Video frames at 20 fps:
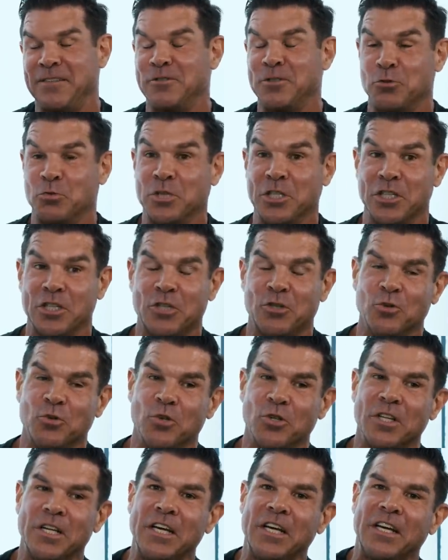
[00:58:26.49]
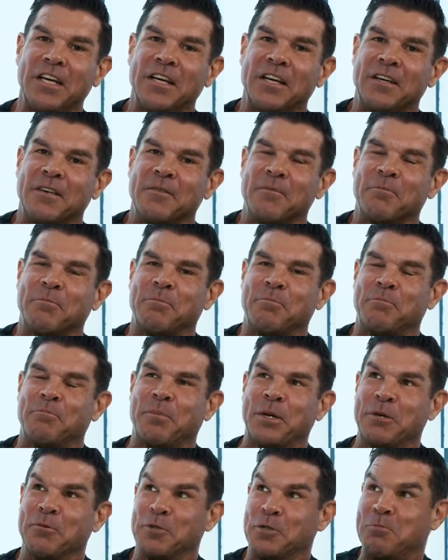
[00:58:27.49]
It was really cool.
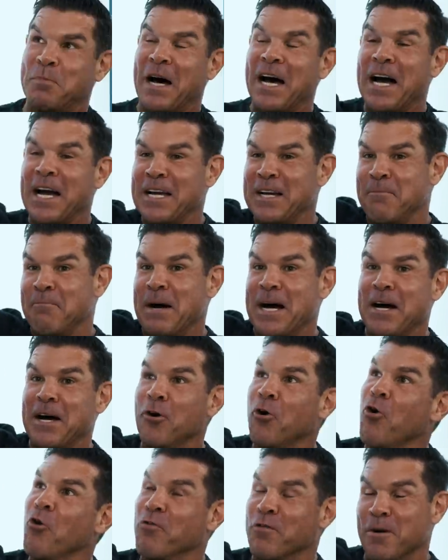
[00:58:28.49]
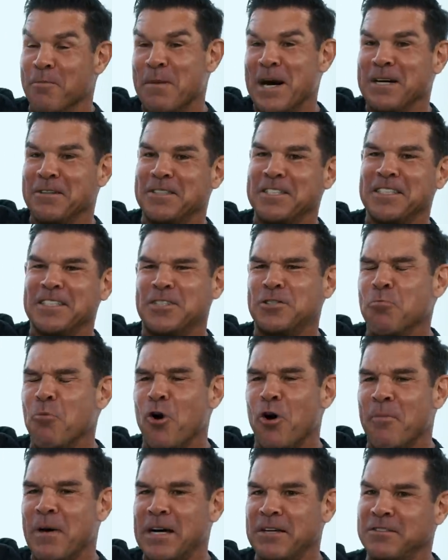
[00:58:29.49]
But it was behind a mo- over a mountain,
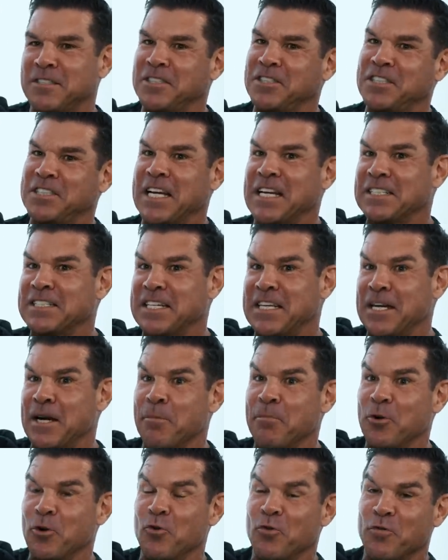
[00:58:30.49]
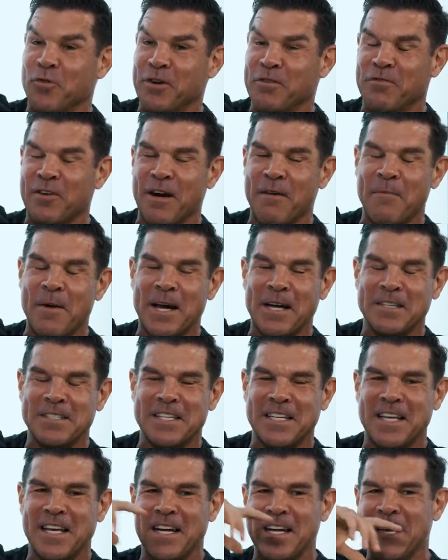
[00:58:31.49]
small mountain. You just had to get up and over it five
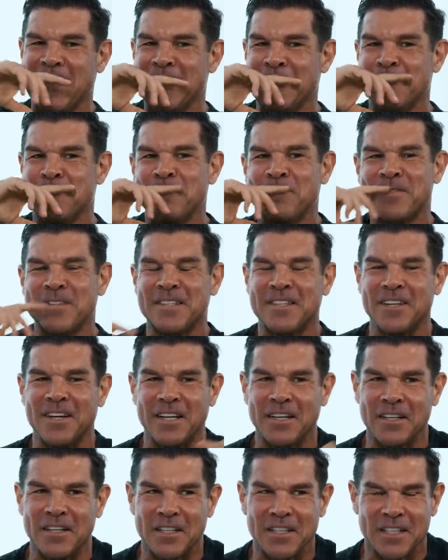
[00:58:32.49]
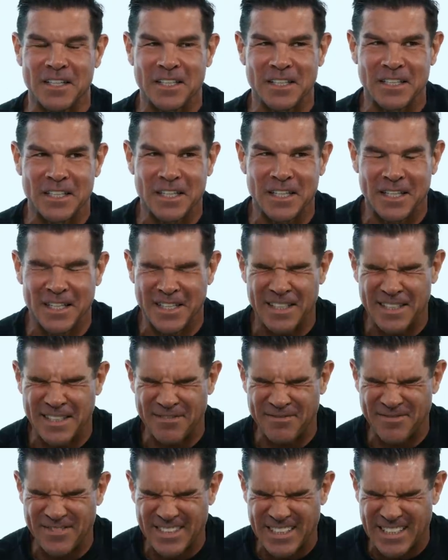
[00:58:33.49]
miles. And um, uh, a,
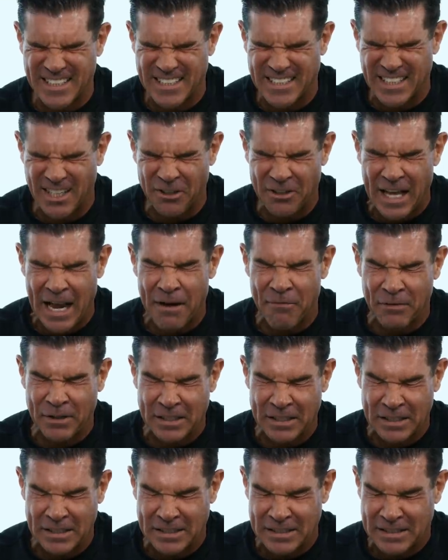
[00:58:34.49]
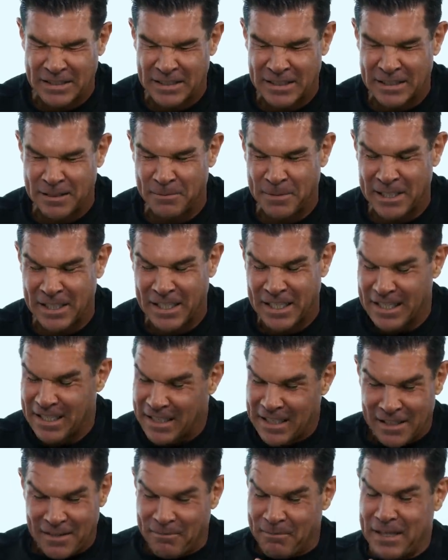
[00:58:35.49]
um, a, South African kid said to me, like,
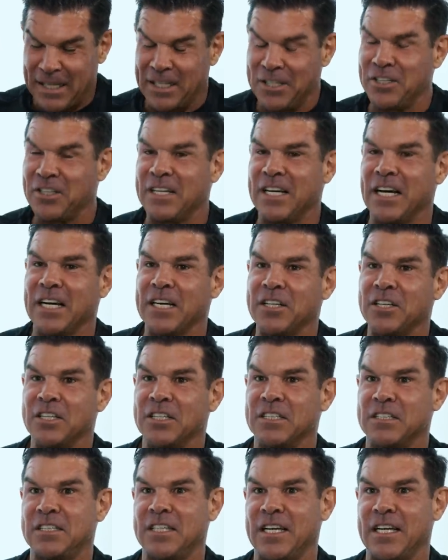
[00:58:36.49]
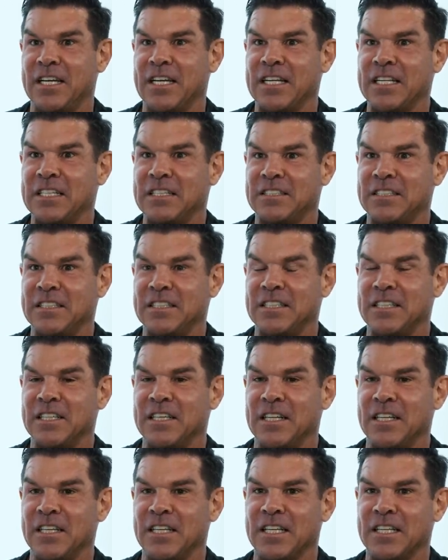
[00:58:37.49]
man, you got it. You're going to take it easy. You're
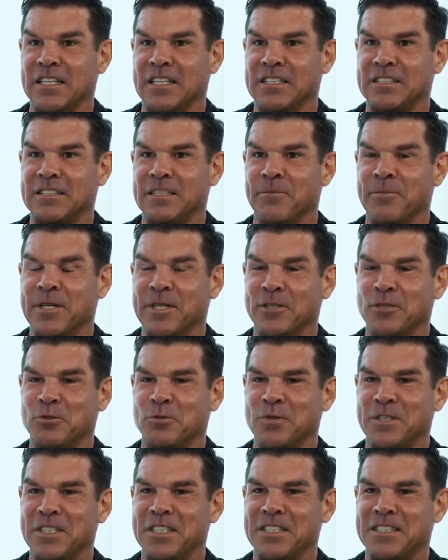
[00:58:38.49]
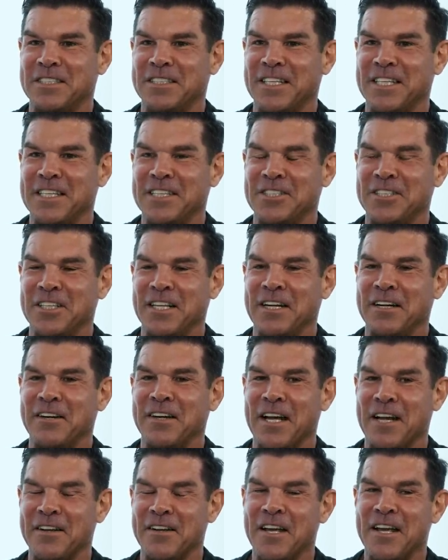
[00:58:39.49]
going to like let someone else win this stage. And I
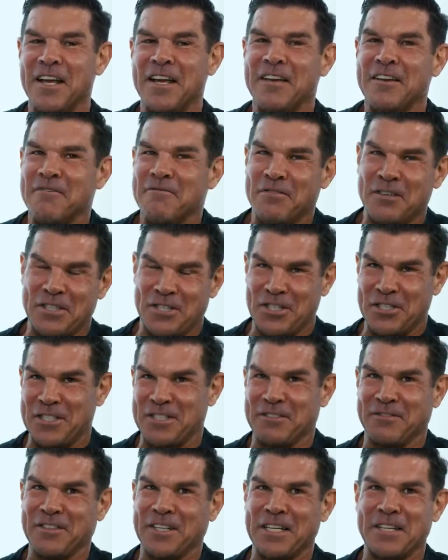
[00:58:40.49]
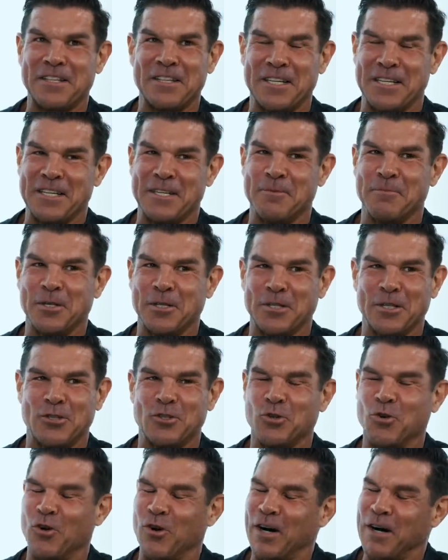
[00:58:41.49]
had visions of like thinking about the
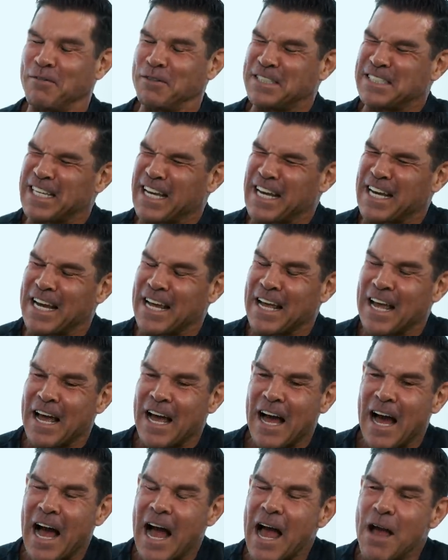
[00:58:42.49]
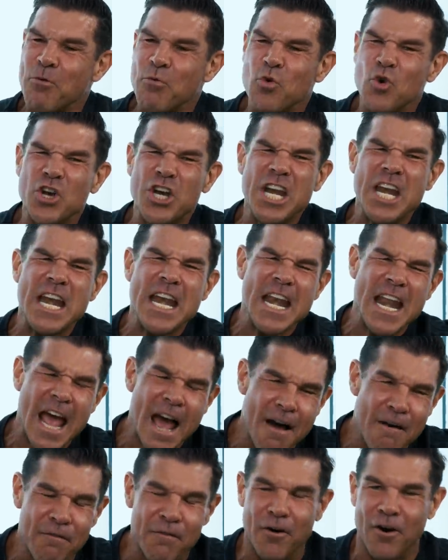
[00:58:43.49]
tour. I was like, I would
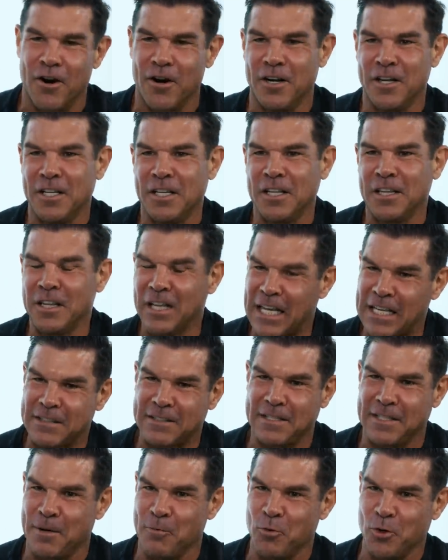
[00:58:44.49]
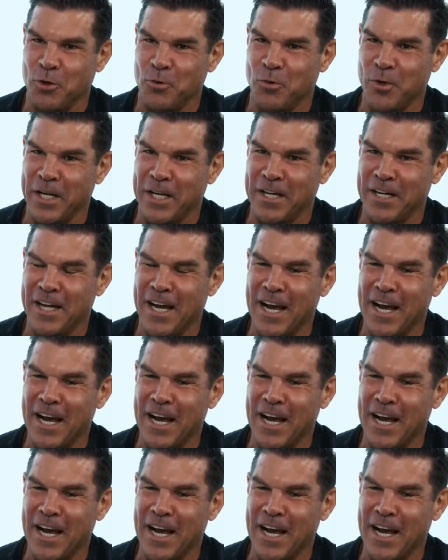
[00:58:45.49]
never let someone win.